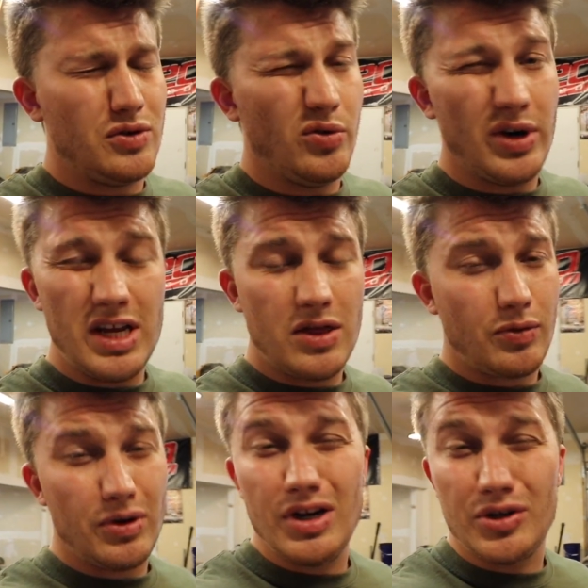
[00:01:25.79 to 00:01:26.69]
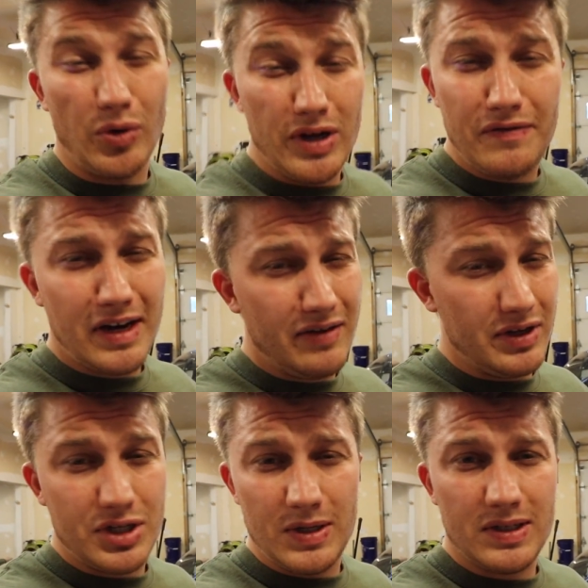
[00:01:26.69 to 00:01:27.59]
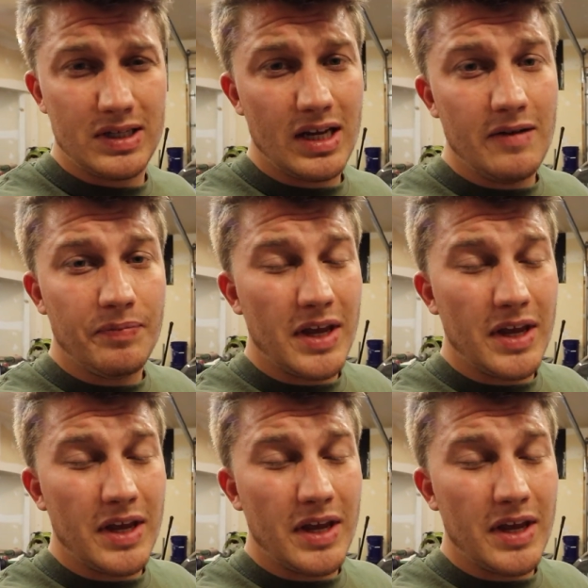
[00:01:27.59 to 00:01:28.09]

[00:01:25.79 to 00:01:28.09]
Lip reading: 23 or 25 inches